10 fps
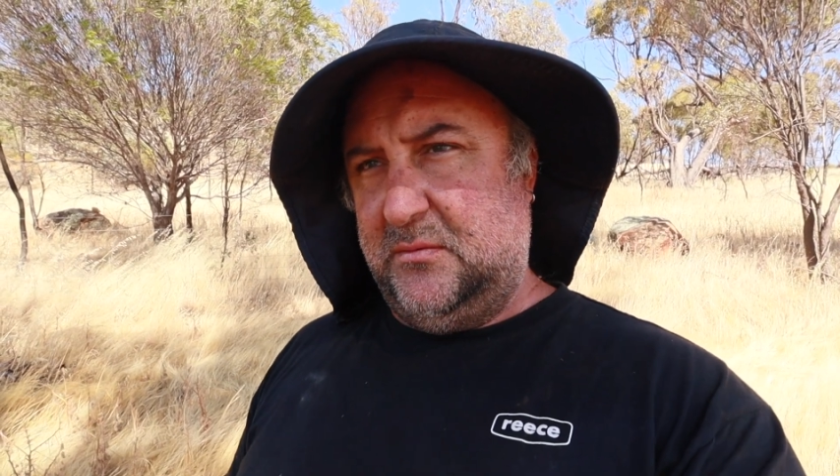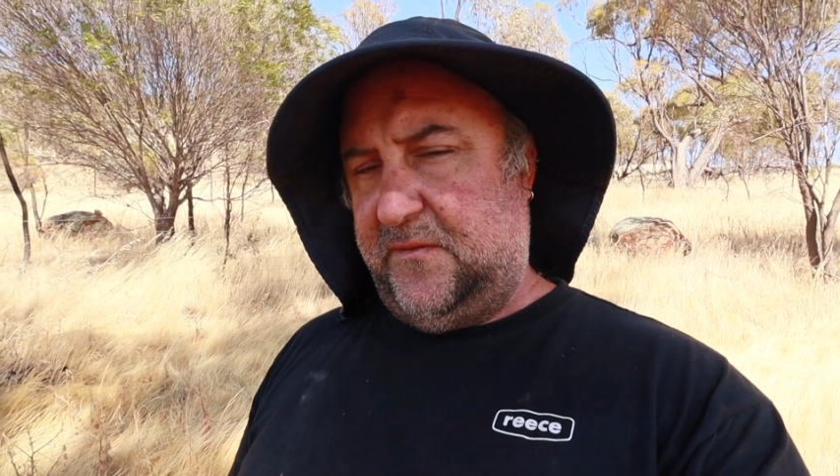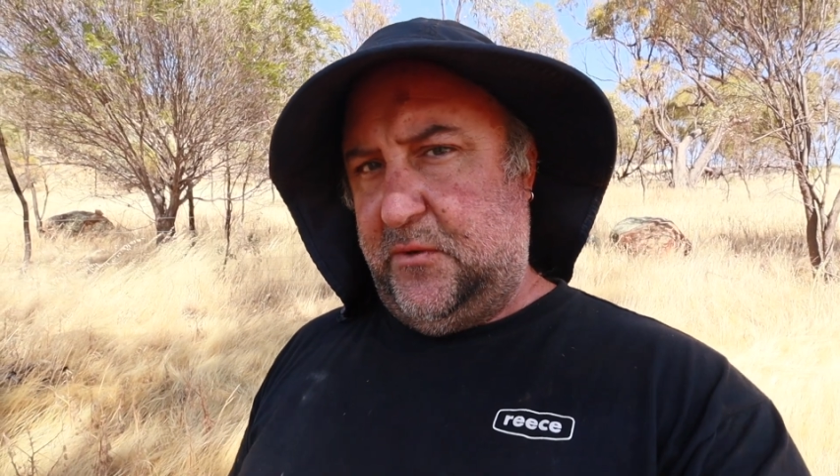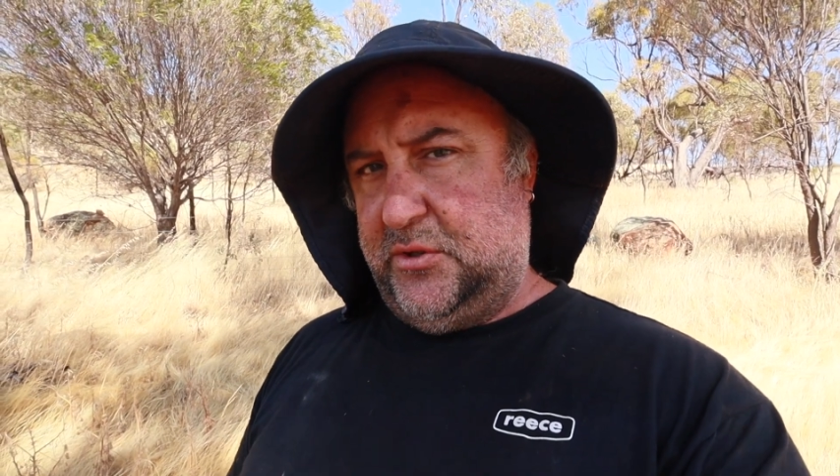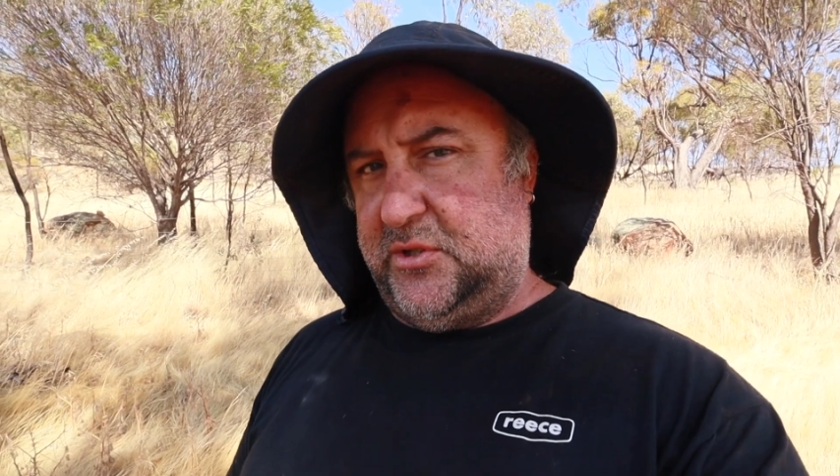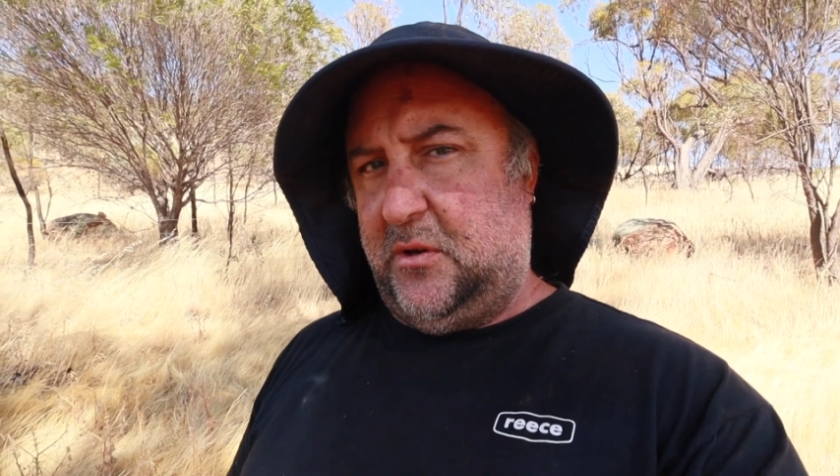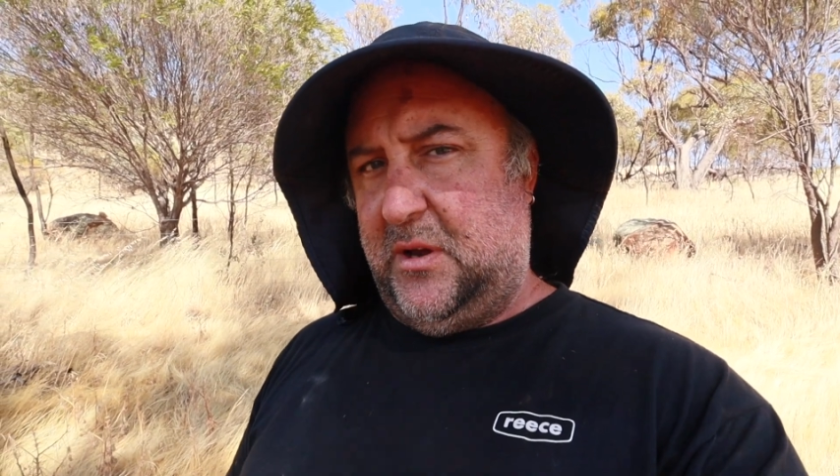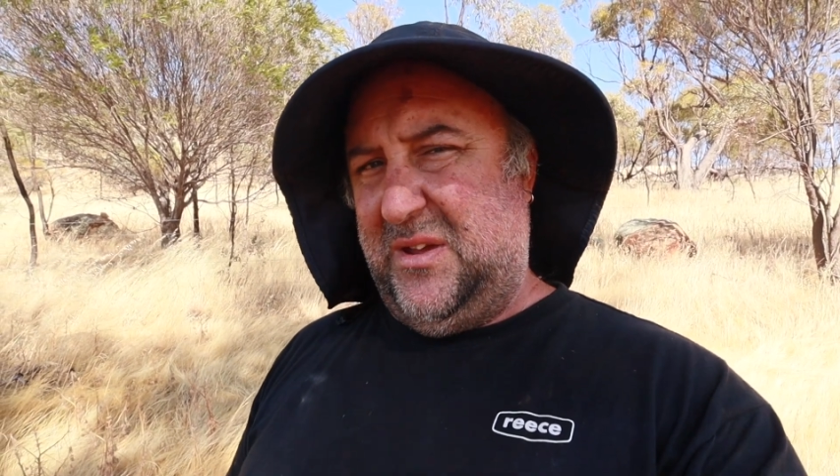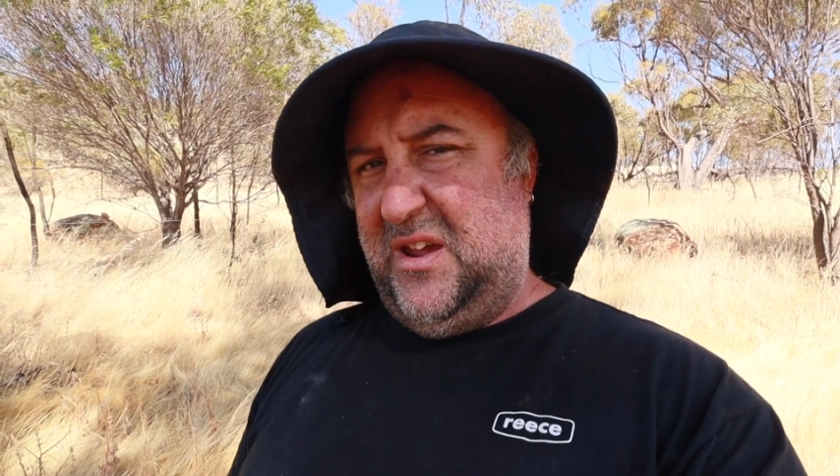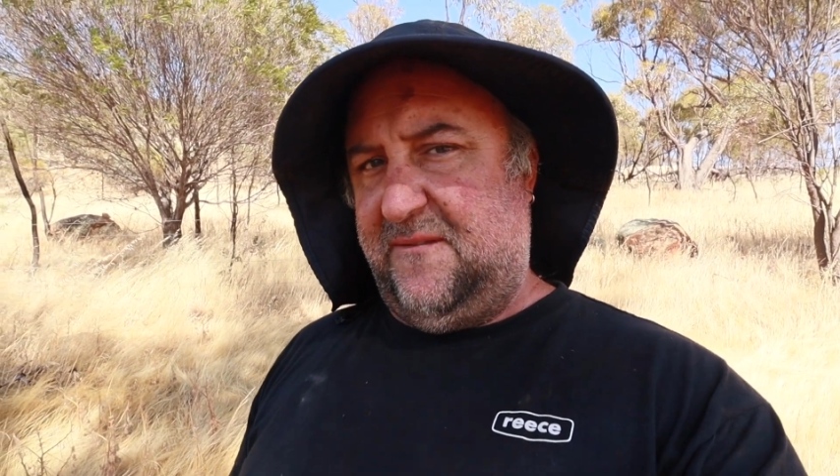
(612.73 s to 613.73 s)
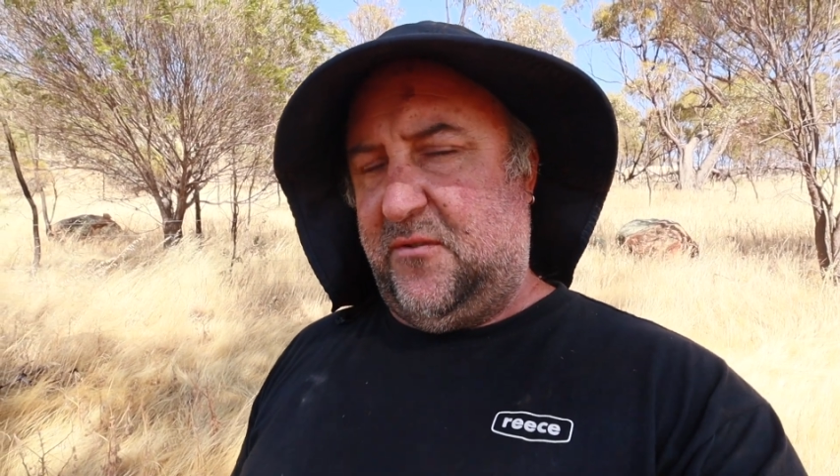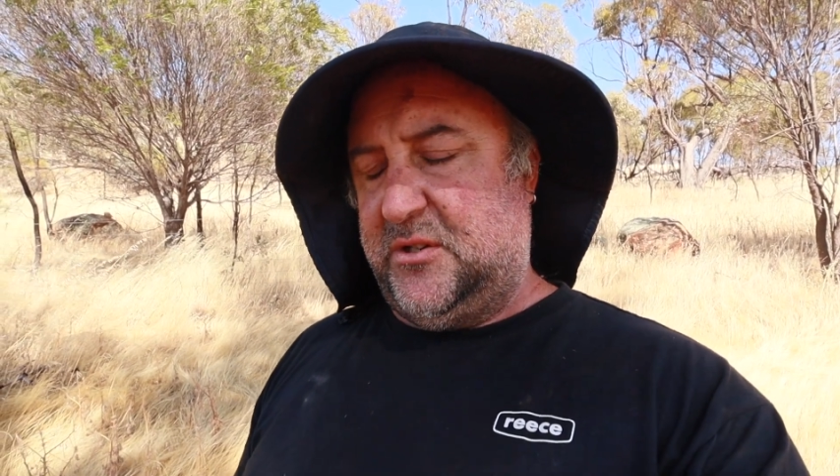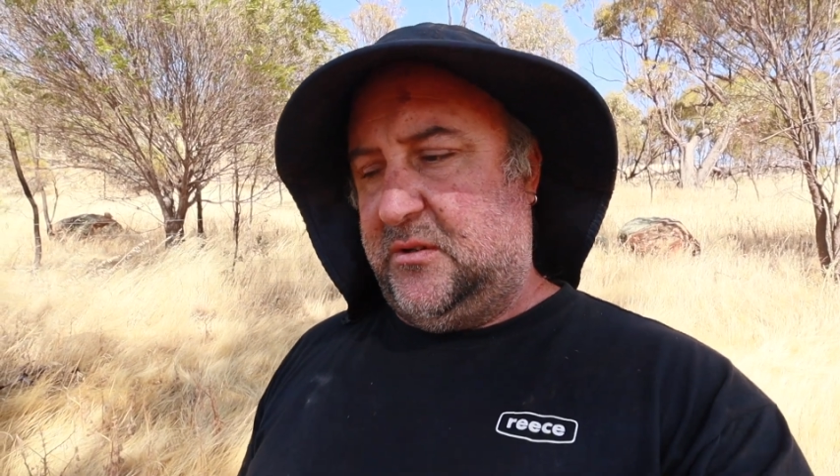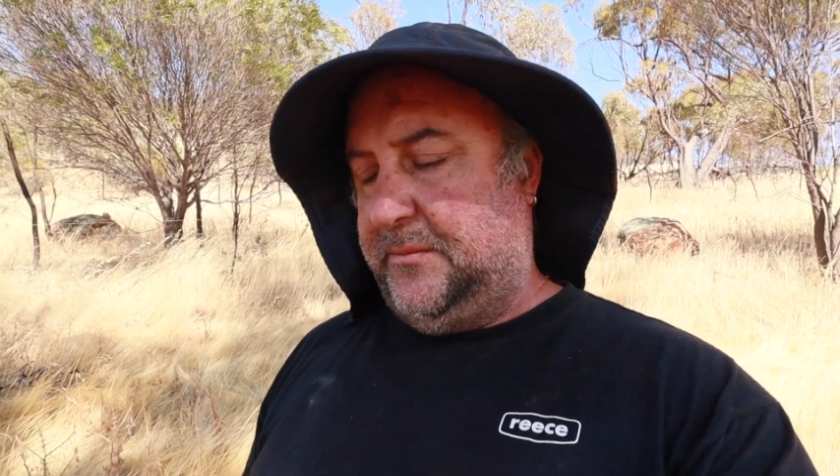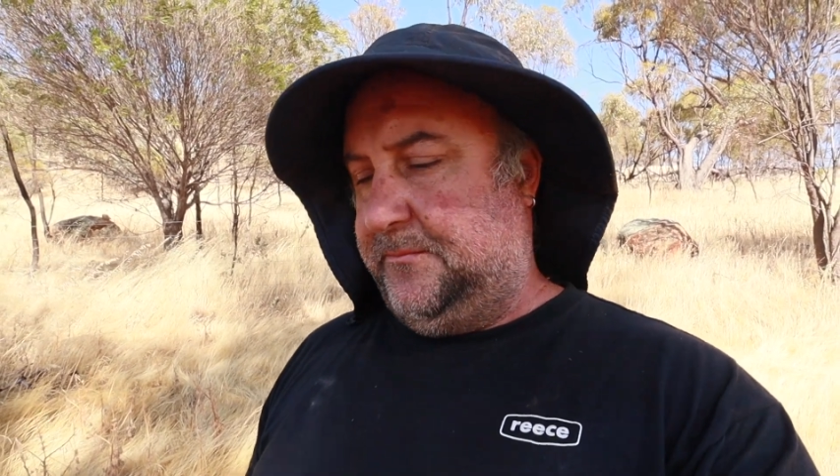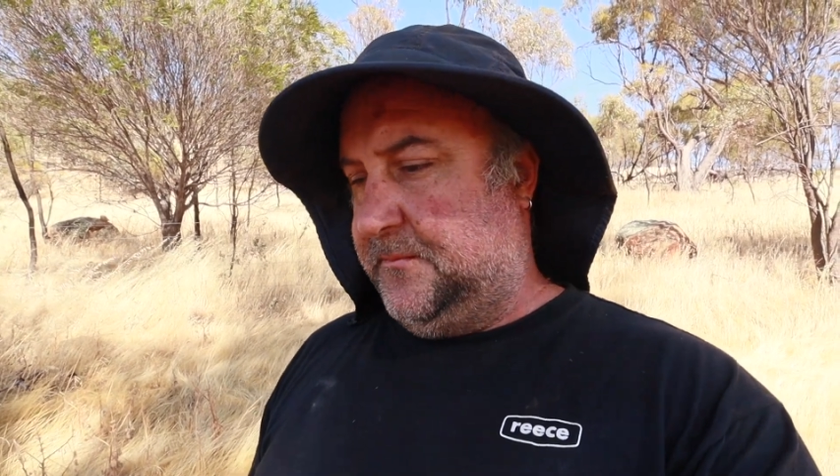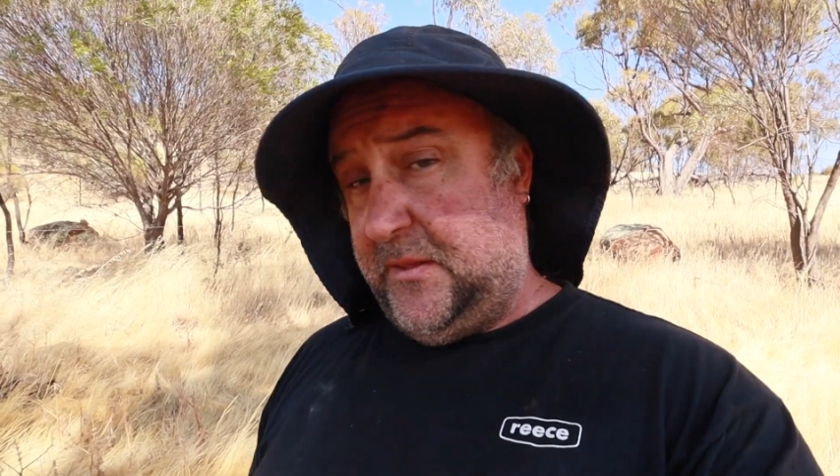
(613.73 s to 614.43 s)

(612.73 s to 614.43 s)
First time, every time.